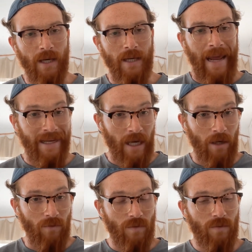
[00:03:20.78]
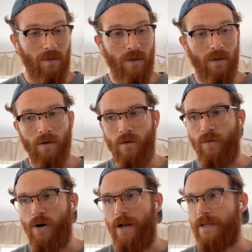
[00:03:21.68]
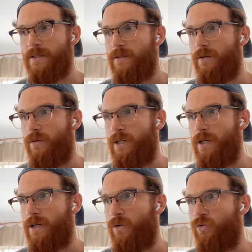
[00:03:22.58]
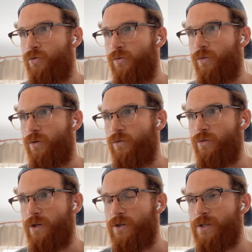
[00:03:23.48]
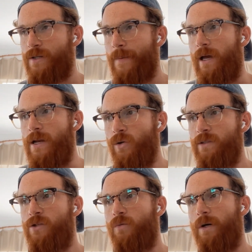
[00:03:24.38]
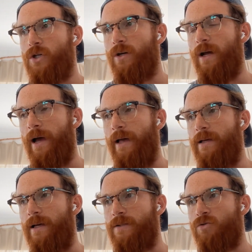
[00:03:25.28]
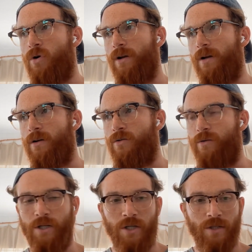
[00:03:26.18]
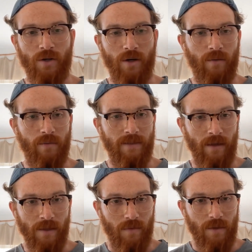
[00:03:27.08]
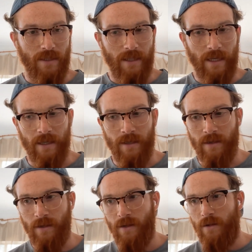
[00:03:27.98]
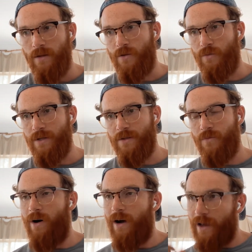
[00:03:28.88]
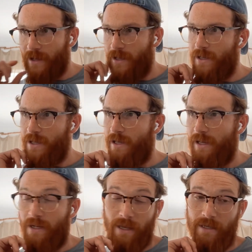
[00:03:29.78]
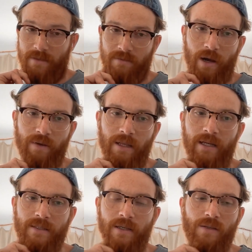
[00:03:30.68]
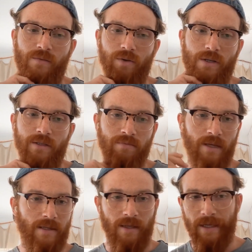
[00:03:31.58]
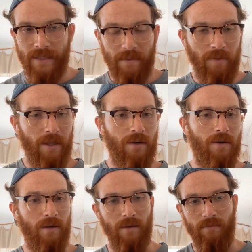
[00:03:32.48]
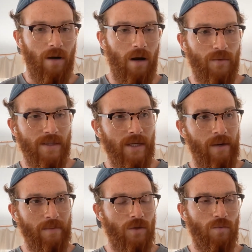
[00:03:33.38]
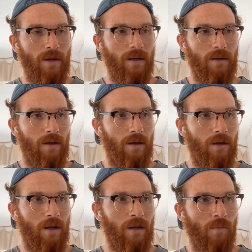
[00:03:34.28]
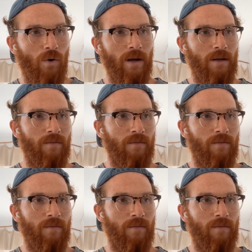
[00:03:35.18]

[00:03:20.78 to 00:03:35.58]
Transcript: in headcount over the next year or 2 years. In those situations, I strongly encourage starting with Salesforce. And the reason why, and I realize Salesforce is a legacy player and other CRMs are doing a lot more